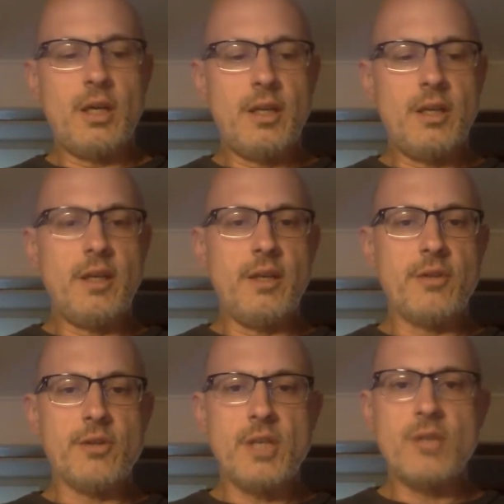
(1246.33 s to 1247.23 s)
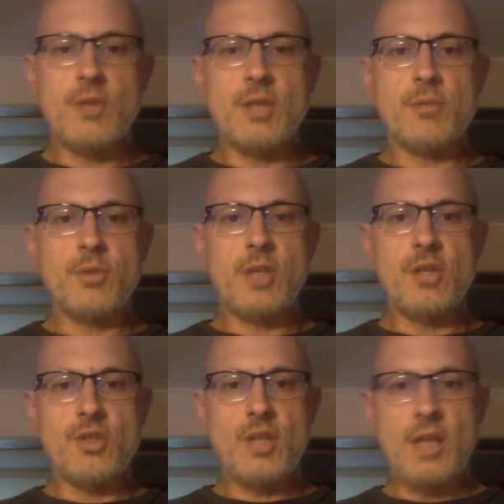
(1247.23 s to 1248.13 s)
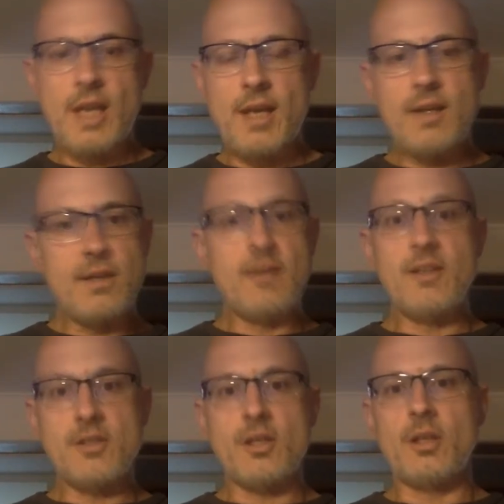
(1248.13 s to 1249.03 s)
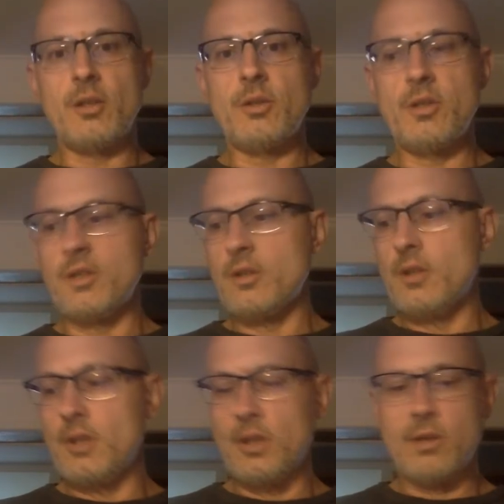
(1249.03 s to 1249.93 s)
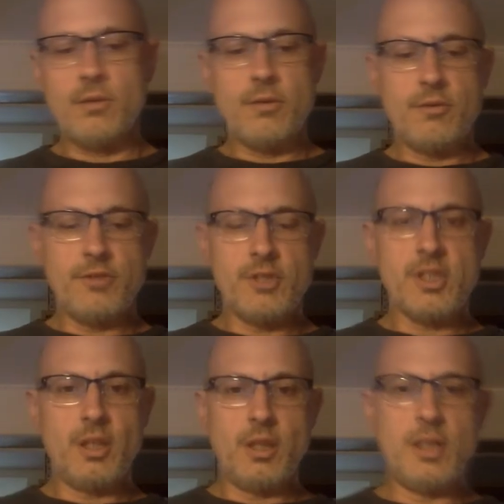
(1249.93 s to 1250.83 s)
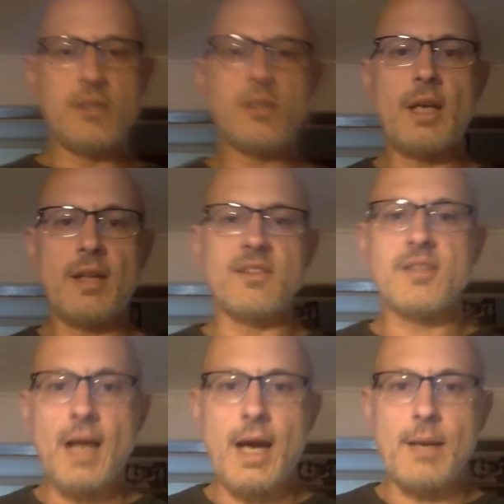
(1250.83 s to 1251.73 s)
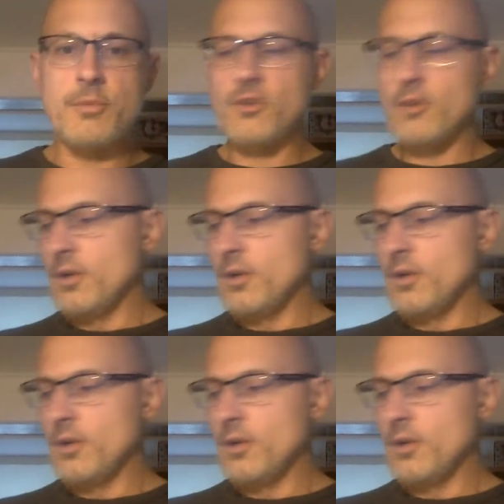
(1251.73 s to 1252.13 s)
in interstate transportation, and this included the facilities at the stops.